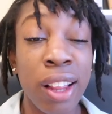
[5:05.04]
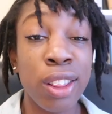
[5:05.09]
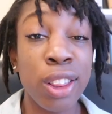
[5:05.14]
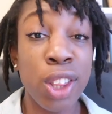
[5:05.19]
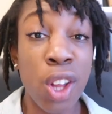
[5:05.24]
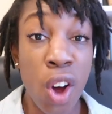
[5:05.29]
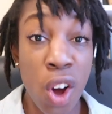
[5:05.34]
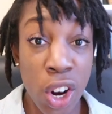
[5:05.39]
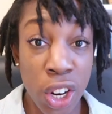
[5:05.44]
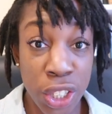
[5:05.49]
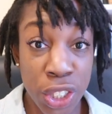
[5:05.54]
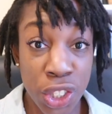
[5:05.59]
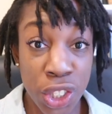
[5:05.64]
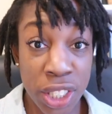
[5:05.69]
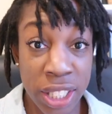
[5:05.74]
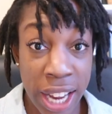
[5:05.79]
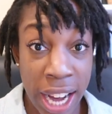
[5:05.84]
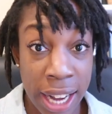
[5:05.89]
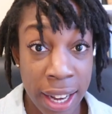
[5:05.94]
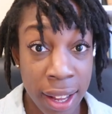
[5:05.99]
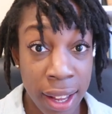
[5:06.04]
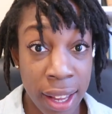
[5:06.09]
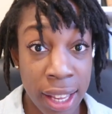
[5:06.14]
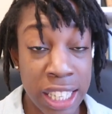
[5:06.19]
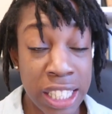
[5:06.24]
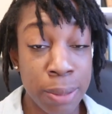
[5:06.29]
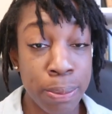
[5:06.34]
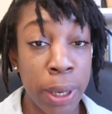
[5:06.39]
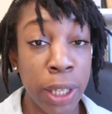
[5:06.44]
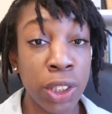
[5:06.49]
large data,
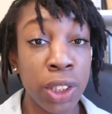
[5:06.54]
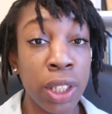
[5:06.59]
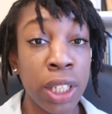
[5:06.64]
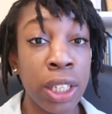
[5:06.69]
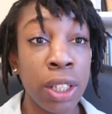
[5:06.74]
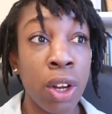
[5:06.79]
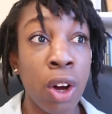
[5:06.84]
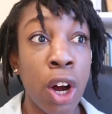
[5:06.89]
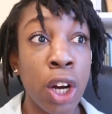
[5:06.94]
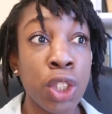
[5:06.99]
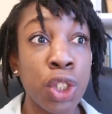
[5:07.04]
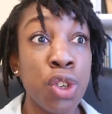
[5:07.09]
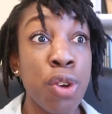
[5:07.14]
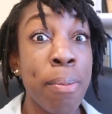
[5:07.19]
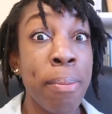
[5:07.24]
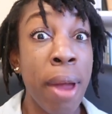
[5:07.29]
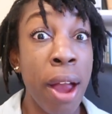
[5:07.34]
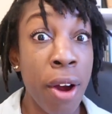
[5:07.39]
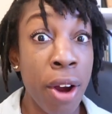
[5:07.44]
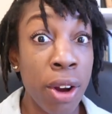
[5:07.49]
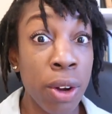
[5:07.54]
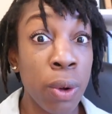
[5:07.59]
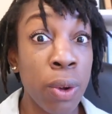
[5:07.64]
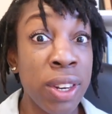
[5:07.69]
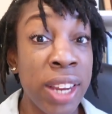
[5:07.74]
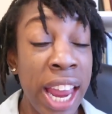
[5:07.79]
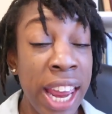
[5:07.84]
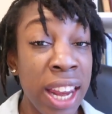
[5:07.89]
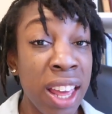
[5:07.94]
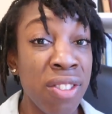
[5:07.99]
especially large
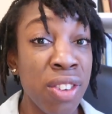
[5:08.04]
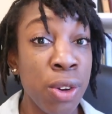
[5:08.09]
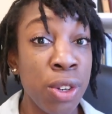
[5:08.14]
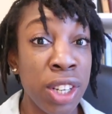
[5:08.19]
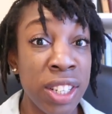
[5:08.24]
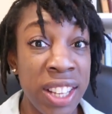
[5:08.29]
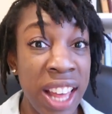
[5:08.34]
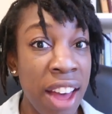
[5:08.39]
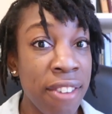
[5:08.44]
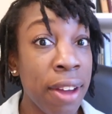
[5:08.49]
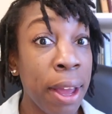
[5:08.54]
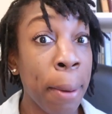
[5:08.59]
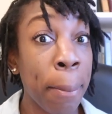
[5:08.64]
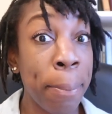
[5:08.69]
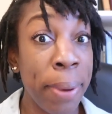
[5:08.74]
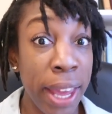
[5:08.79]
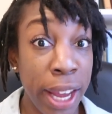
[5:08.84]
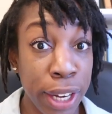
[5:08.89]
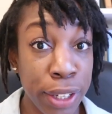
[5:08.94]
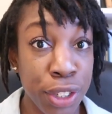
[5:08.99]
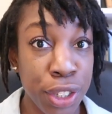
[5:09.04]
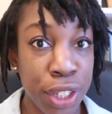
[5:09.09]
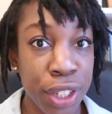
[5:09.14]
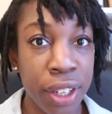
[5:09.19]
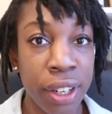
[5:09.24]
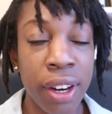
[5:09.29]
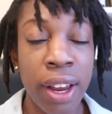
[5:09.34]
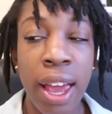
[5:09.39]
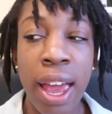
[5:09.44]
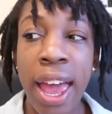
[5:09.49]
numerical data, if you just have a
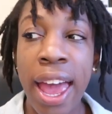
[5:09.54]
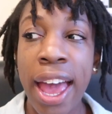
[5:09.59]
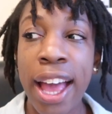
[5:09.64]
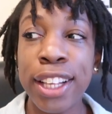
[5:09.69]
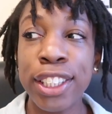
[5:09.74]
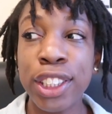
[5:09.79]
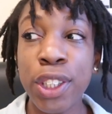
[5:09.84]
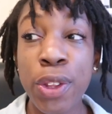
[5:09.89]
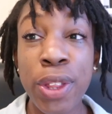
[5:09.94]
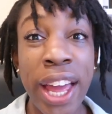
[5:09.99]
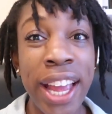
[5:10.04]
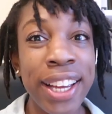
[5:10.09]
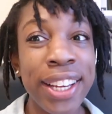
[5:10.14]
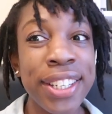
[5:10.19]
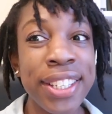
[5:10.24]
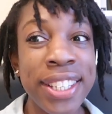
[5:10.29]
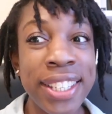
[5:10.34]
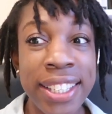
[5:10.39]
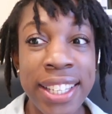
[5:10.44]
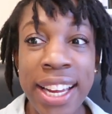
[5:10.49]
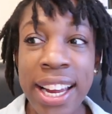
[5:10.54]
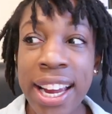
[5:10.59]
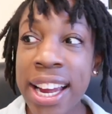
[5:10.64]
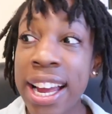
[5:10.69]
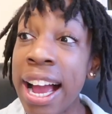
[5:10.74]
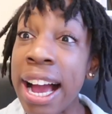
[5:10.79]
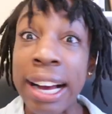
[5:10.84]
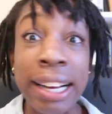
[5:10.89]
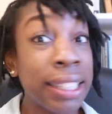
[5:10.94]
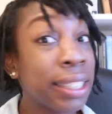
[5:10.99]
picture. And so they could
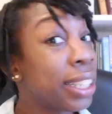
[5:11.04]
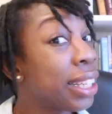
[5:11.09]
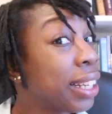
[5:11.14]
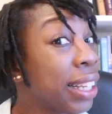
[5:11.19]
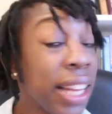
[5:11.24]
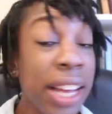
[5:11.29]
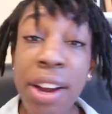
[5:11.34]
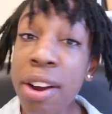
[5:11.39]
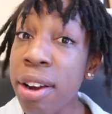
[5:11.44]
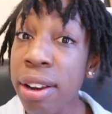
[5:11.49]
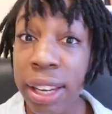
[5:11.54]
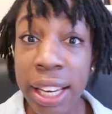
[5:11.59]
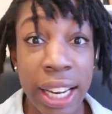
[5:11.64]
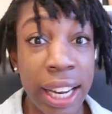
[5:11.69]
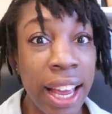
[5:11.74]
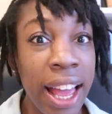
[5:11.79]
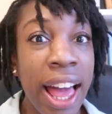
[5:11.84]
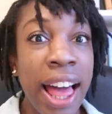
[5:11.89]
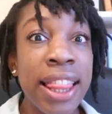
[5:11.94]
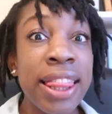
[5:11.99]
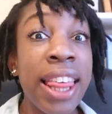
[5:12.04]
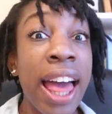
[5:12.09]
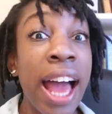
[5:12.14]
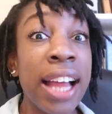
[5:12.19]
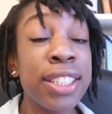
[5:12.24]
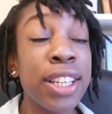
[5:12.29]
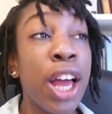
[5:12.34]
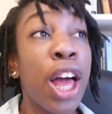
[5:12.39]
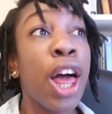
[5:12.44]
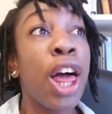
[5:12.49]
see clearly
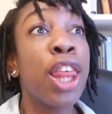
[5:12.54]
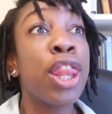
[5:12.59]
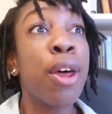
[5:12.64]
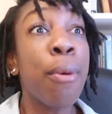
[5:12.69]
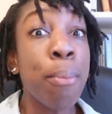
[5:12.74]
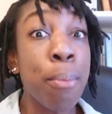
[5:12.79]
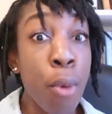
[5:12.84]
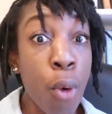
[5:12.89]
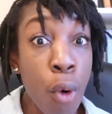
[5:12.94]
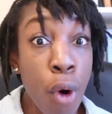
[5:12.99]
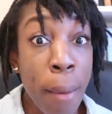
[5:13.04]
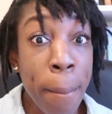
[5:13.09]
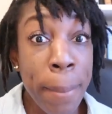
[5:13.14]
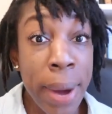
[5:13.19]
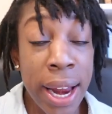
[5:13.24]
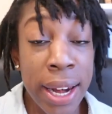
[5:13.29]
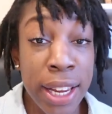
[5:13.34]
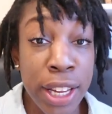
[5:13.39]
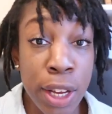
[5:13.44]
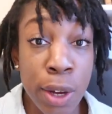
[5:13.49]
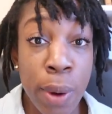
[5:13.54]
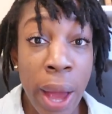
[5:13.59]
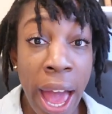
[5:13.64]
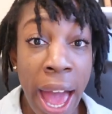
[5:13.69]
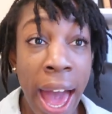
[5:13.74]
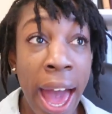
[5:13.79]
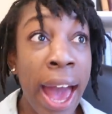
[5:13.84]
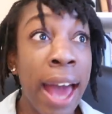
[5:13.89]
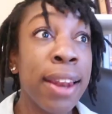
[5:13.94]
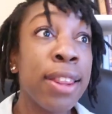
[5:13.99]
that the more money you
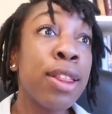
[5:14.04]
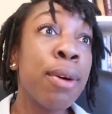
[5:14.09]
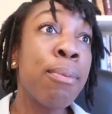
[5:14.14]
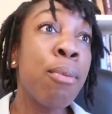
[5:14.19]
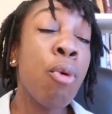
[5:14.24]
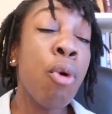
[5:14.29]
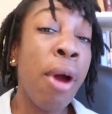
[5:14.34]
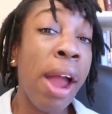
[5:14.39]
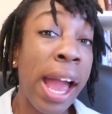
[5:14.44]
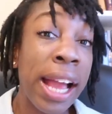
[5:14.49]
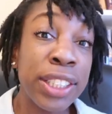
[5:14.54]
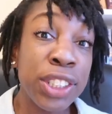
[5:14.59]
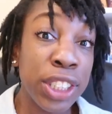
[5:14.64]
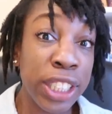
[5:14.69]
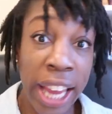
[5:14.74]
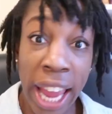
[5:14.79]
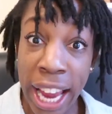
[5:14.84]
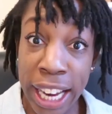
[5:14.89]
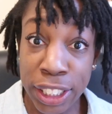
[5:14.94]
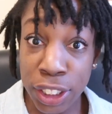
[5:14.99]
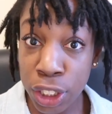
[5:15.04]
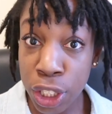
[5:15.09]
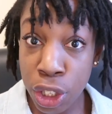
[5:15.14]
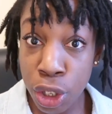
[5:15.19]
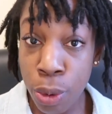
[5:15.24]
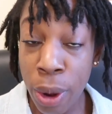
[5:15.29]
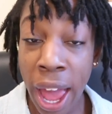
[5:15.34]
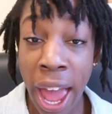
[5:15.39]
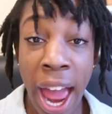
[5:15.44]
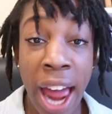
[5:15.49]
had, the more education
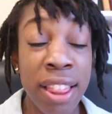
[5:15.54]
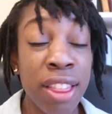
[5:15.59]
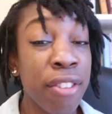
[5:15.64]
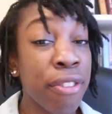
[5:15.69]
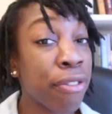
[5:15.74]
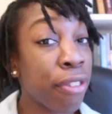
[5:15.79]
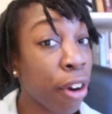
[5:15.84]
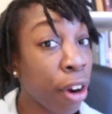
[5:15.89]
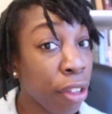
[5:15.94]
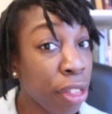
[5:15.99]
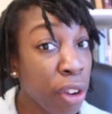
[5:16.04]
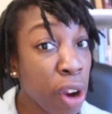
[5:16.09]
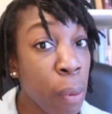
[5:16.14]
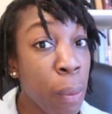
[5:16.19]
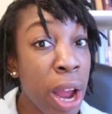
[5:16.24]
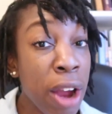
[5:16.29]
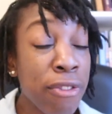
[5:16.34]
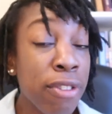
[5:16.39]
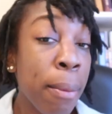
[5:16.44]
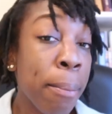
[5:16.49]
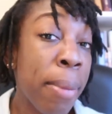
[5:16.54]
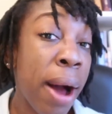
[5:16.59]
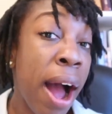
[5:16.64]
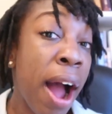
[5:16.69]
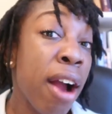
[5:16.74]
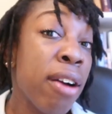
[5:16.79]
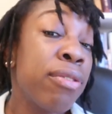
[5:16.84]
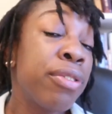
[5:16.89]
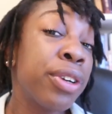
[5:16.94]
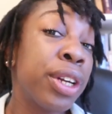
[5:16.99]
you had, the farther away from
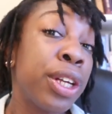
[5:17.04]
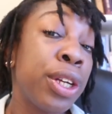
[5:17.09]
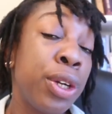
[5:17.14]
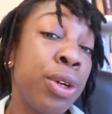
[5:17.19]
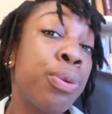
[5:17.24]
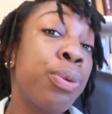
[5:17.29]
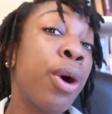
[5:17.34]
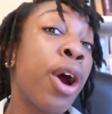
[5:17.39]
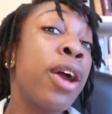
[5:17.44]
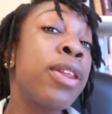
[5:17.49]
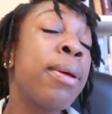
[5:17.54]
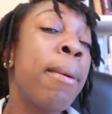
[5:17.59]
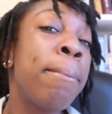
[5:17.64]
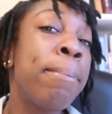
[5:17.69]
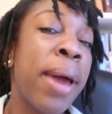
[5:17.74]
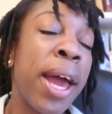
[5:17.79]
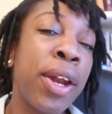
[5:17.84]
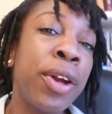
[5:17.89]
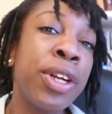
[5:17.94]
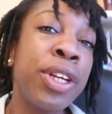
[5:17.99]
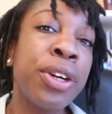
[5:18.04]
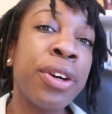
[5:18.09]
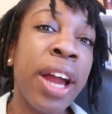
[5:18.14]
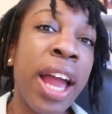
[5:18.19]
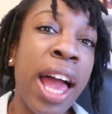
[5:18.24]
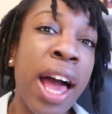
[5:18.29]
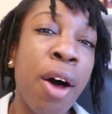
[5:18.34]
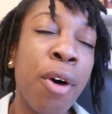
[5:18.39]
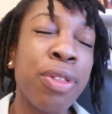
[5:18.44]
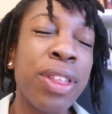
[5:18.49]
poverty you were, the better your
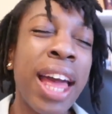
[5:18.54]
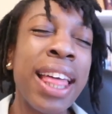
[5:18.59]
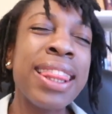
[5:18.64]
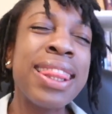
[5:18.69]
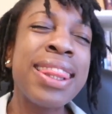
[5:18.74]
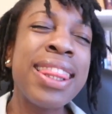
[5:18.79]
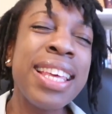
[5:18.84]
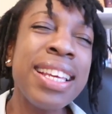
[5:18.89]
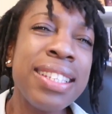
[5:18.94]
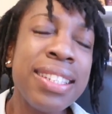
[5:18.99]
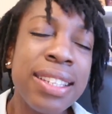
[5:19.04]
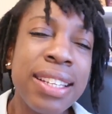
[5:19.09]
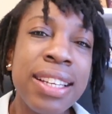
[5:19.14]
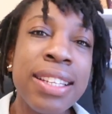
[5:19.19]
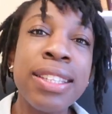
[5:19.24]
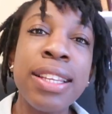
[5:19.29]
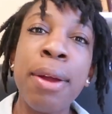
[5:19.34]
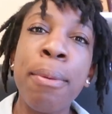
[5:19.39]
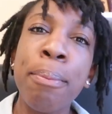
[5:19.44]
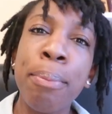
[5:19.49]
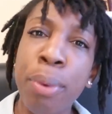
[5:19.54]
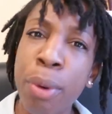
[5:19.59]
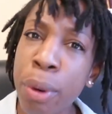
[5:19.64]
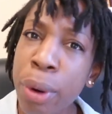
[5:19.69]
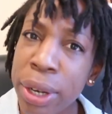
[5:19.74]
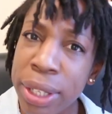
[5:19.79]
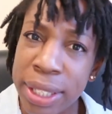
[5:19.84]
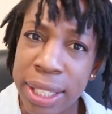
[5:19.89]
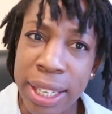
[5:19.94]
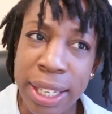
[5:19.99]
health. And this is
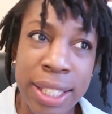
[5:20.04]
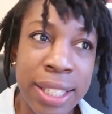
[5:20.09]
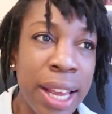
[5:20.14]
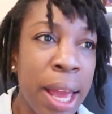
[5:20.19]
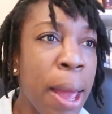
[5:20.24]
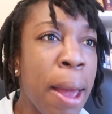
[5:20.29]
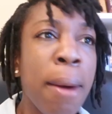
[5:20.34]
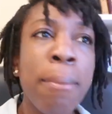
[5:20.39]
important